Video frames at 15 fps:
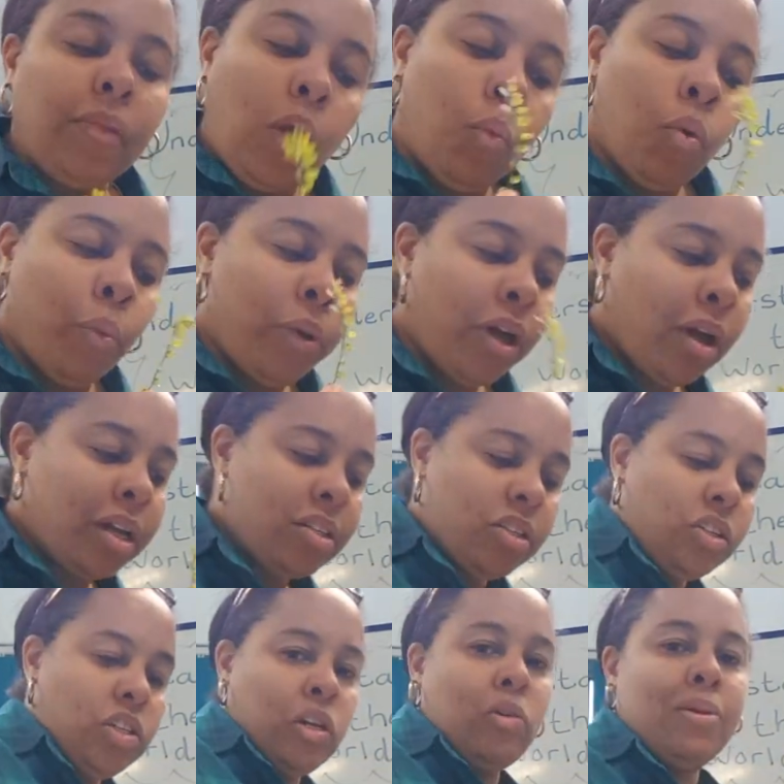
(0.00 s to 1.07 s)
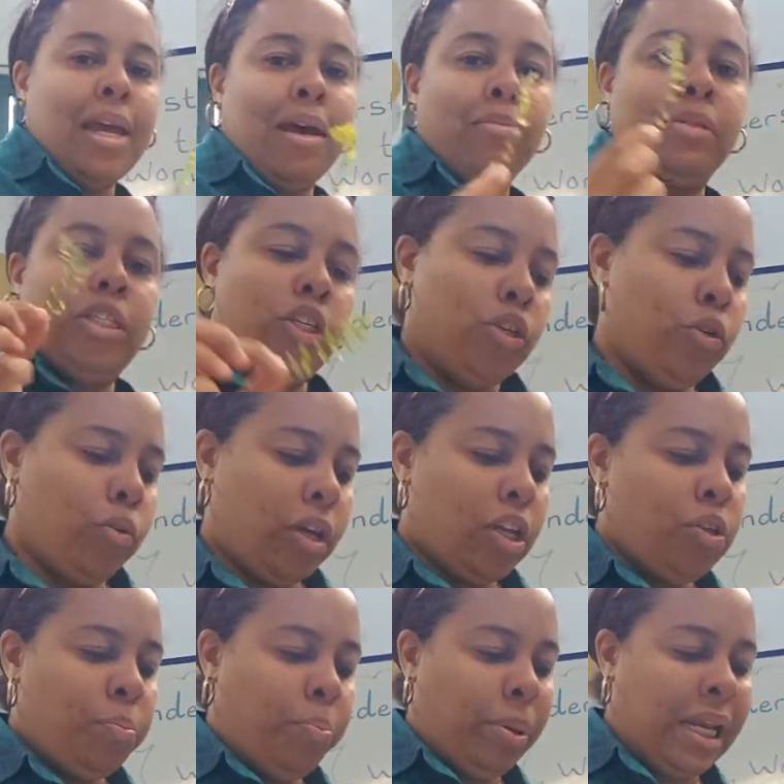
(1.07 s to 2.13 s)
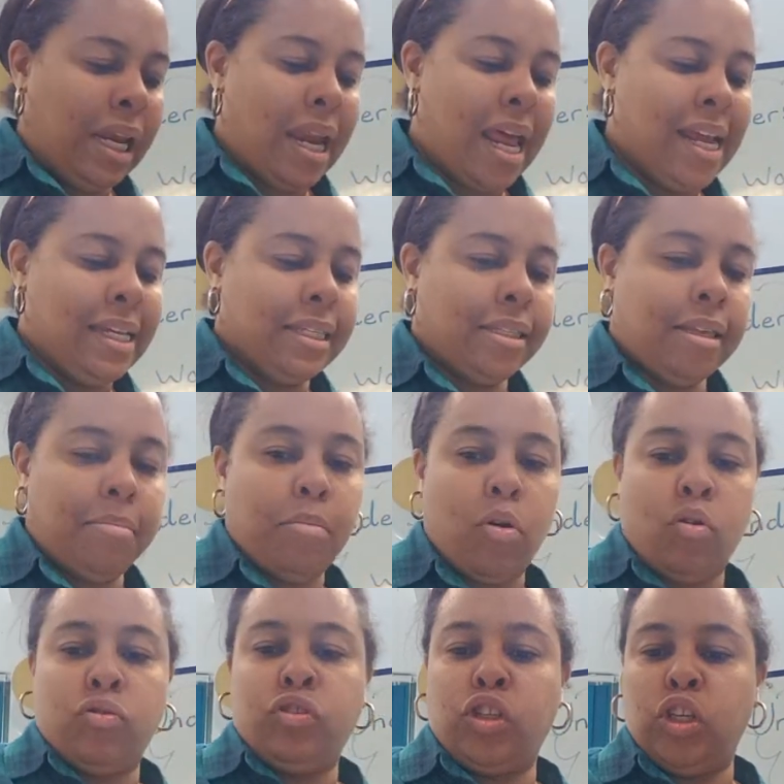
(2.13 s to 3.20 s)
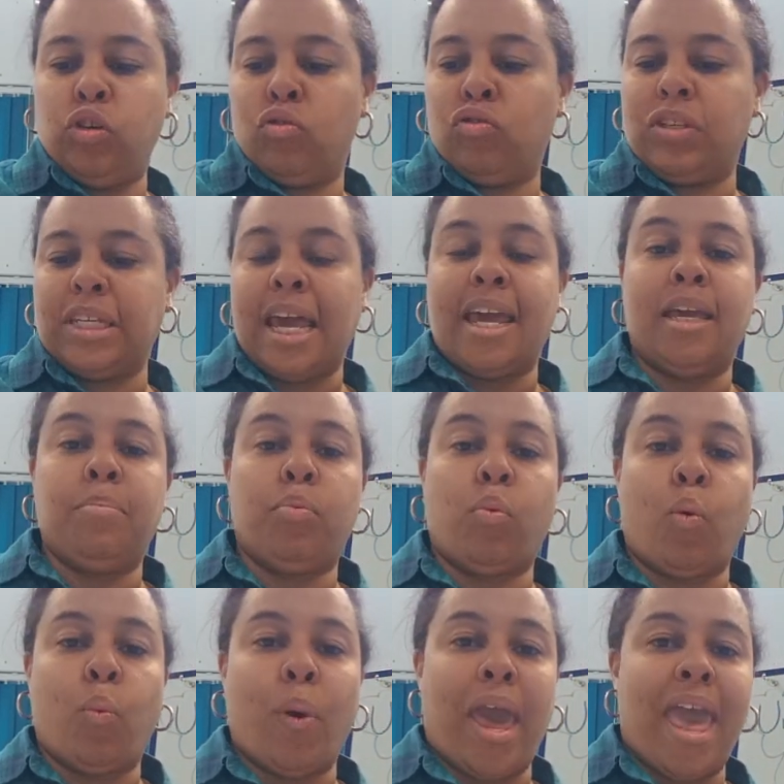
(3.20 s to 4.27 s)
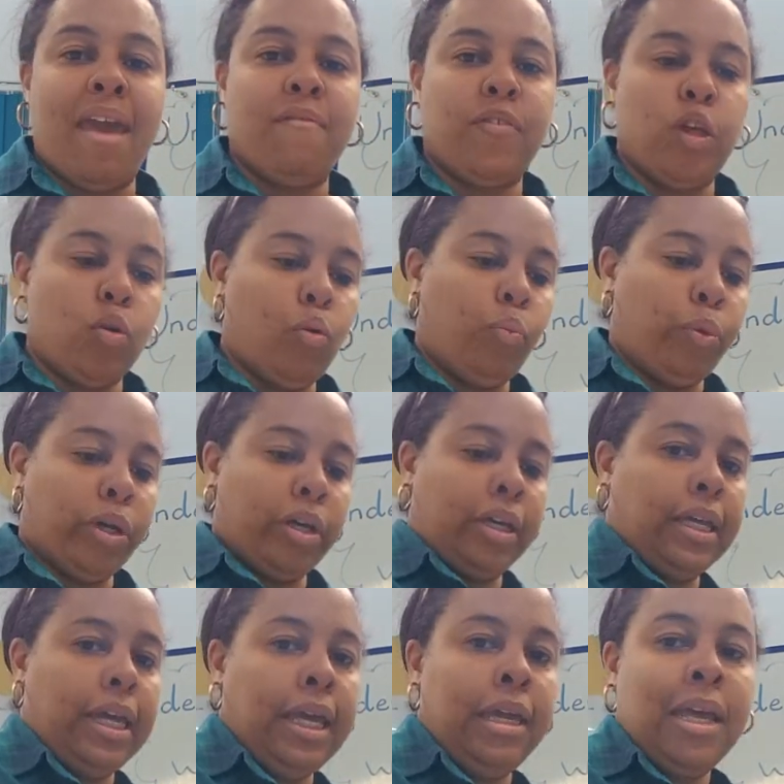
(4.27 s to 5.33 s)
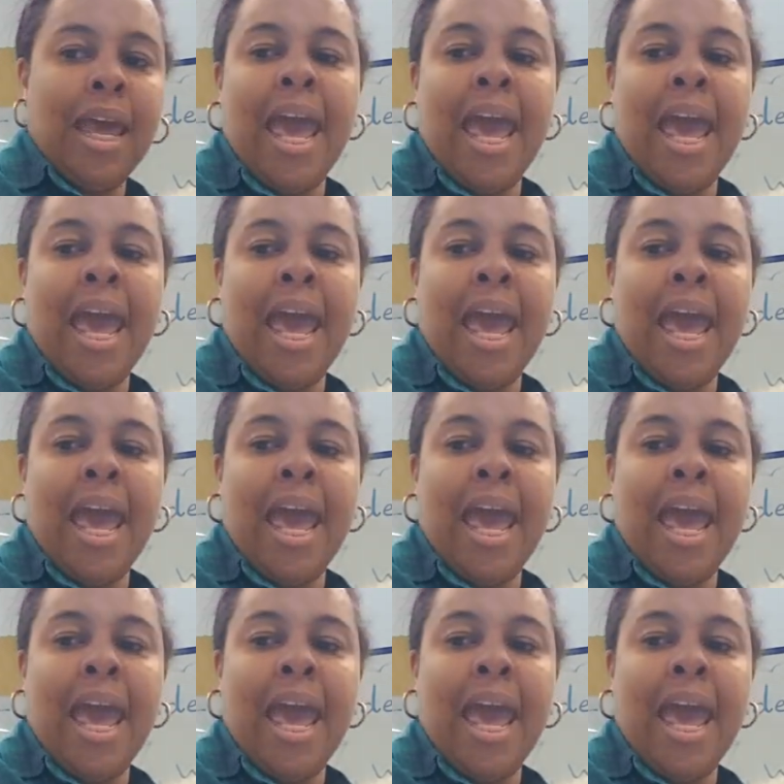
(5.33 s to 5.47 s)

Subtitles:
what we're going to do now is you can place them onto your table or wherever you're working,